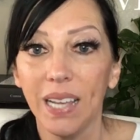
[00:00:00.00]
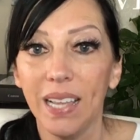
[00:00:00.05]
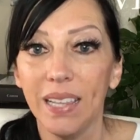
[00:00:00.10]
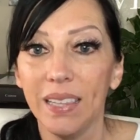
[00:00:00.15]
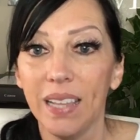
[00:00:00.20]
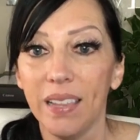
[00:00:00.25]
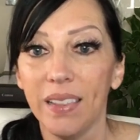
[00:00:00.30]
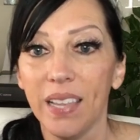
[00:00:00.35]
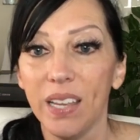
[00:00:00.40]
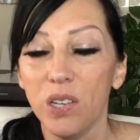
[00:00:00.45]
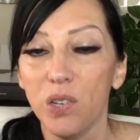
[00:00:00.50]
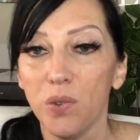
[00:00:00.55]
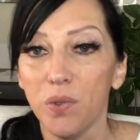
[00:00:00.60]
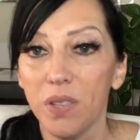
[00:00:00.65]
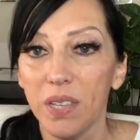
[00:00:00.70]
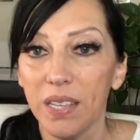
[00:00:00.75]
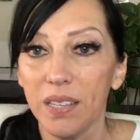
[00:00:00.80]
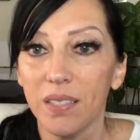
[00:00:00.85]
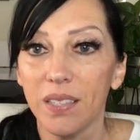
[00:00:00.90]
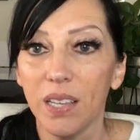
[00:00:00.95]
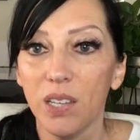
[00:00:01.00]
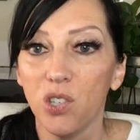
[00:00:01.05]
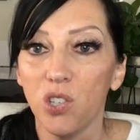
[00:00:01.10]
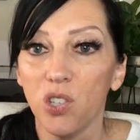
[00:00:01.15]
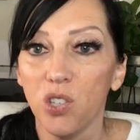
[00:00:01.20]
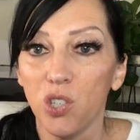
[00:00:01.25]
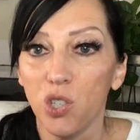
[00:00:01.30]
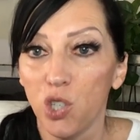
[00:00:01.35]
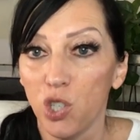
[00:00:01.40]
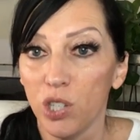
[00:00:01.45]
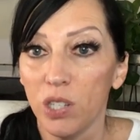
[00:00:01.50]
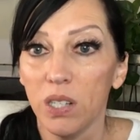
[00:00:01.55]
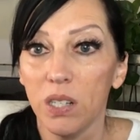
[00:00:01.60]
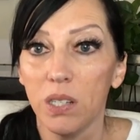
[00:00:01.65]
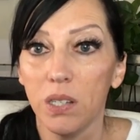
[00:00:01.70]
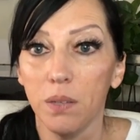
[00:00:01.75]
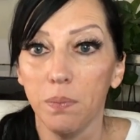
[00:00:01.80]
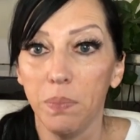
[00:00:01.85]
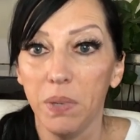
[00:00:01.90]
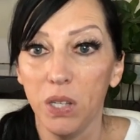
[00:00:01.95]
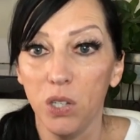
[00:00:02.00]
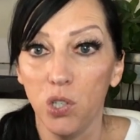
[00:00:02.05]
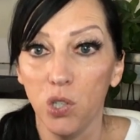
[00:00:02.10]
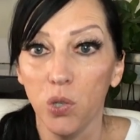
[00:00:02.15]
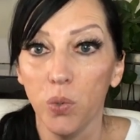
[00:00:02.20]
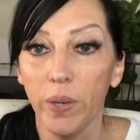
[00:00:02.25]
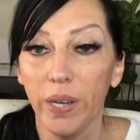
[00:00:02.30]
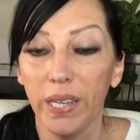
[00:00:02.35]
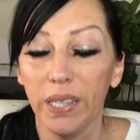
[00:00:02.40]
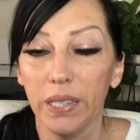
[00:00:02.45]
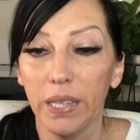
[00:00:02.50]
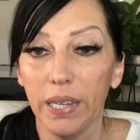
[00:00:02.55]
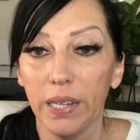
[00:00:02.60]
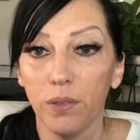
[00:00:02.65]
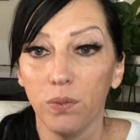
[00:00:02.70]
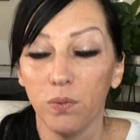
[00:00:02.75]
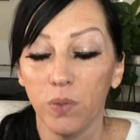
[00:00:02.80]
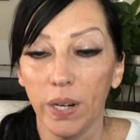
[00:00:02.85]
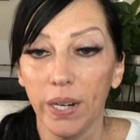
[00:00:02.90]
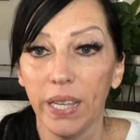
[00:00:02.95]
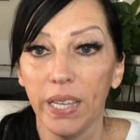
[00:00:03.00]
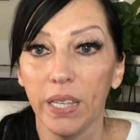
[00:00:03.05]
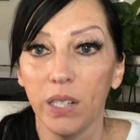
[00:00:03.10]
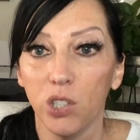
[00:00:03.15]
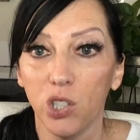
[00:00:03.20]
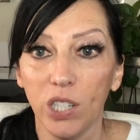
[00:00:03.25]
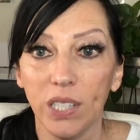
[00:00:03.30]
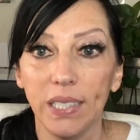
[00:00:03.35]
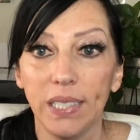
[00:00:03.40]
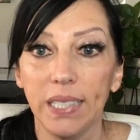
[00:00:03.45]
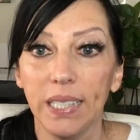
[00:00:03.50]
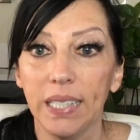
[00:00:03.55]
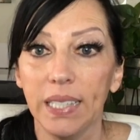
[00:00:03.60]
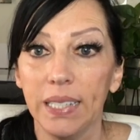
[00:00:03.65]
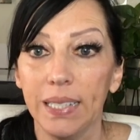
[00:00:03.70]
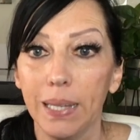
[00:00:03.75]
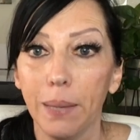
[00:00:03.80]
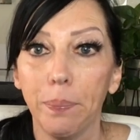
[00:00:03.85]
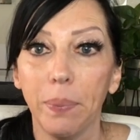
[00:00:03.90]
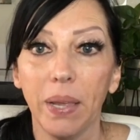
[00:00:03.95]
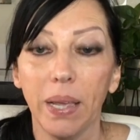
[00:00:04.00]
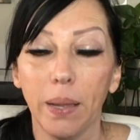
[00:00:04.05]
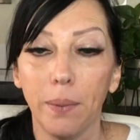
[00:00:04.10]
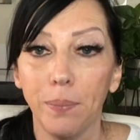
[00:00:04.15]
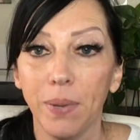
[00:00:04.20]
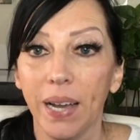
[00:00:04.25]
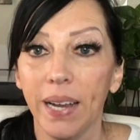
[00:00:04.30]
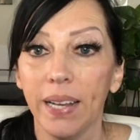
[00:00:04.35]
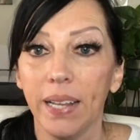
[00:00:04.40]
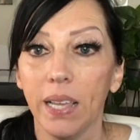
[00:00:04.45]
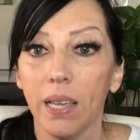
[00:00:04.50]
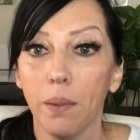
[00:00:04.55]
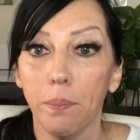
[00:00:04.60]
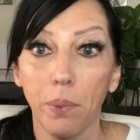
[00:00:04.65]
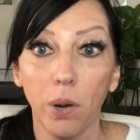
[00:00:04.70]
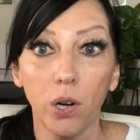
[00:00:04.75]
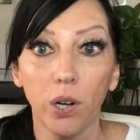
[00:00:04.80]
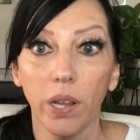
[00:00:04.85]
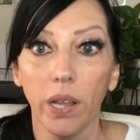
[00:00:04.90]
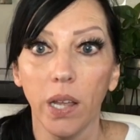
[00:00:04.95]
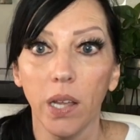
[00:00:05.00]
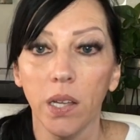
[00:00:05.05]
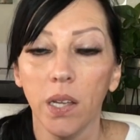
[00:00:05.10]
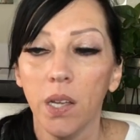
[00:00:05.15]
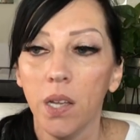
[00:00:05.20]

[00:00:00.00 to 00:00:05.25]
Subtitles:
and then they do things they shouldn't be doing, like running and chasing and nipping and biting and barking.